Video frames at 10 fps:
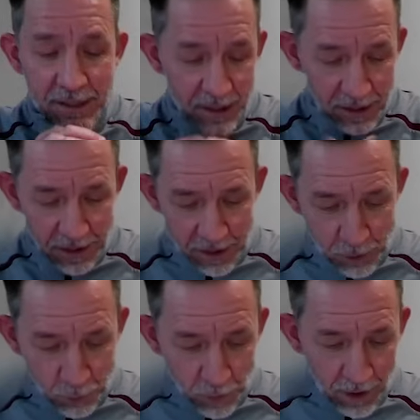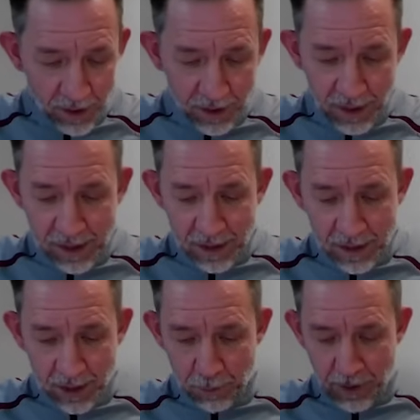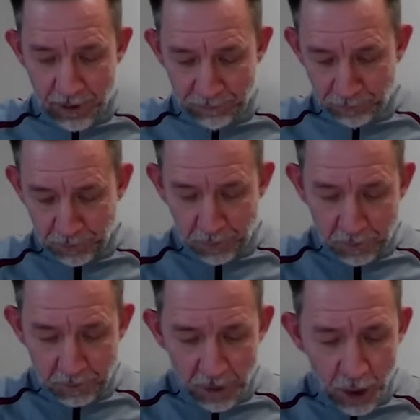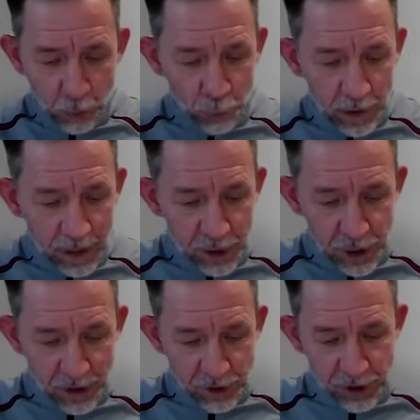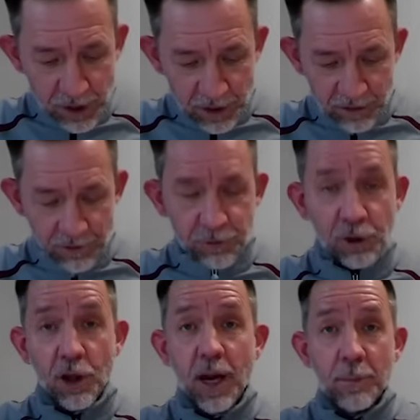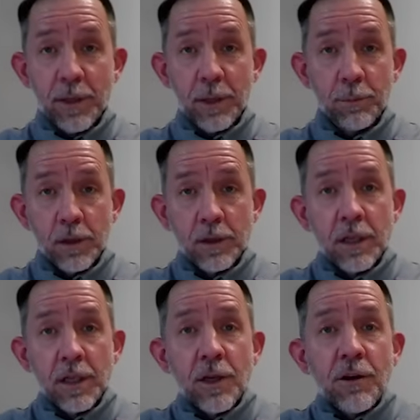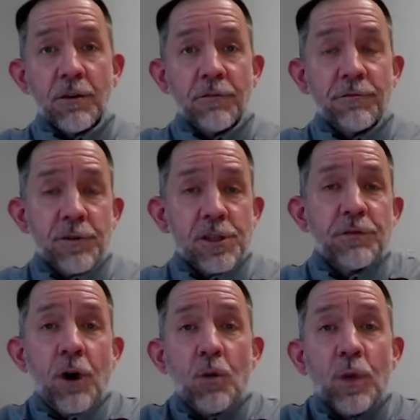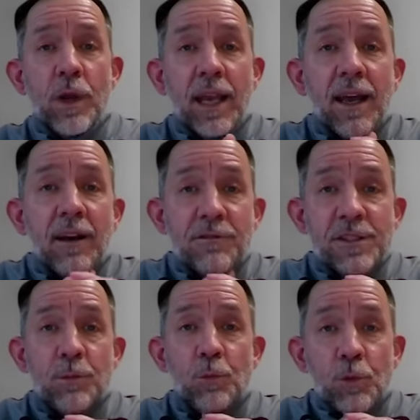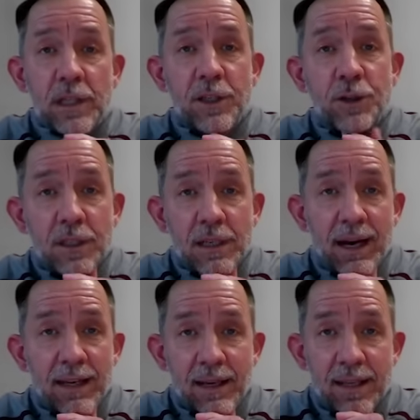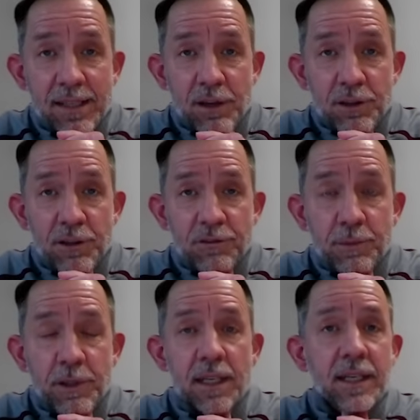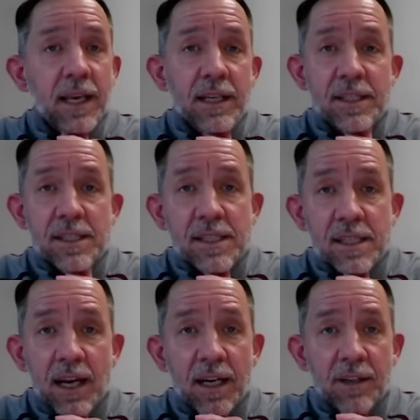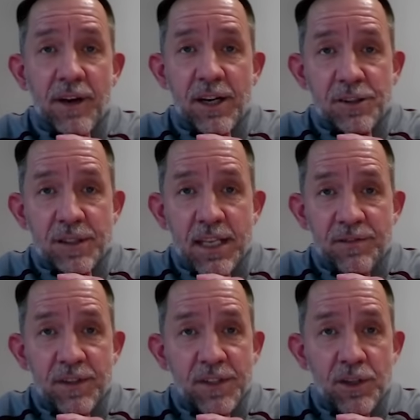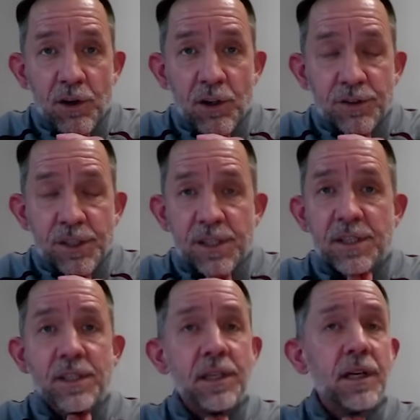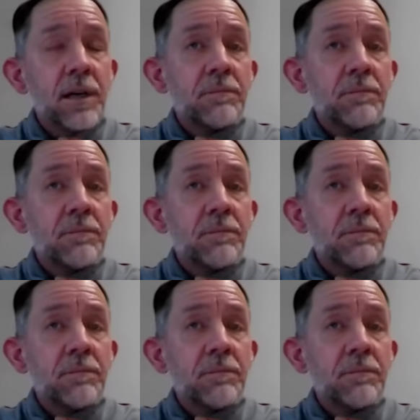is one of the things that can be a really challenging thing for a lot of people. First of all, we have some really good guidelines out there from the Canadian Society of Exercise Physiologists, the